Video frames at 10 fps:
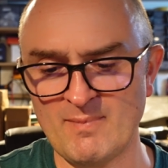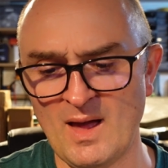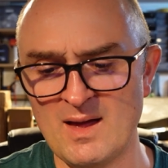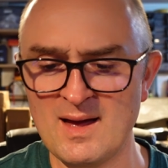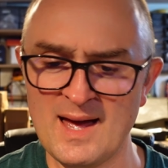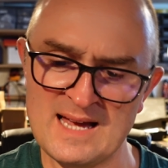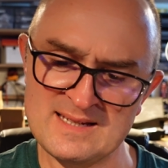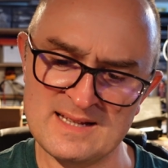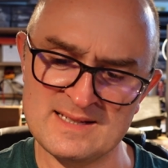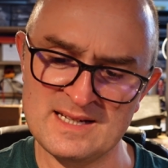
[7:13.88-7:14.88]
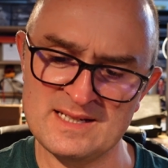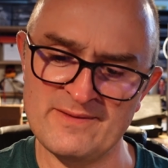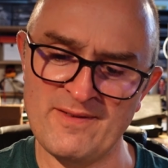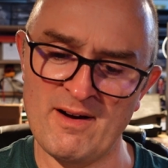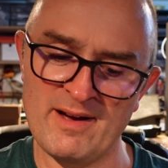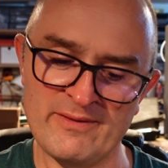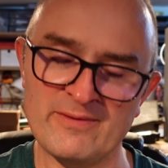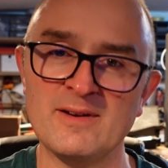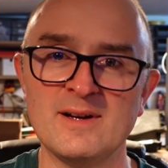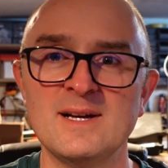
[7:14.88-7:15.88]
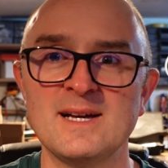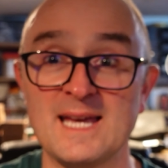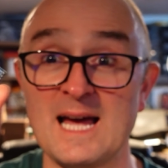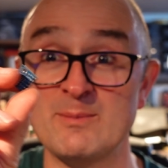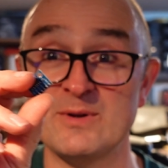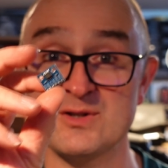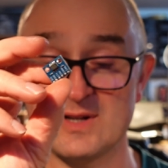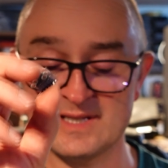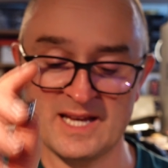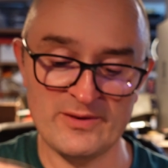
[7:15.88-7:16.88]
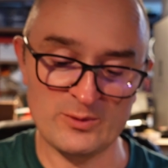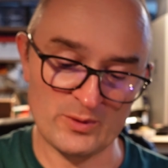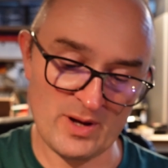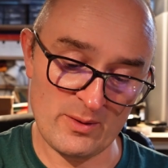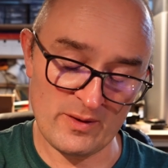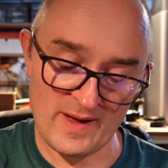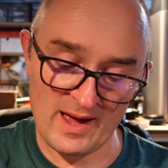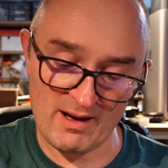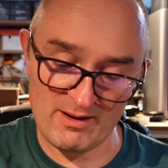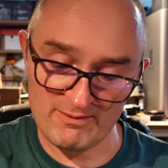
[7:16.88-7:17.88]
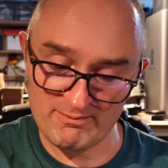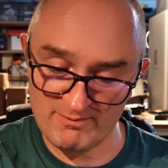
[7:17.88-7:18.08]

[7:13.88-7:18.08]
SN65 CAN bus transceivers, will know that they are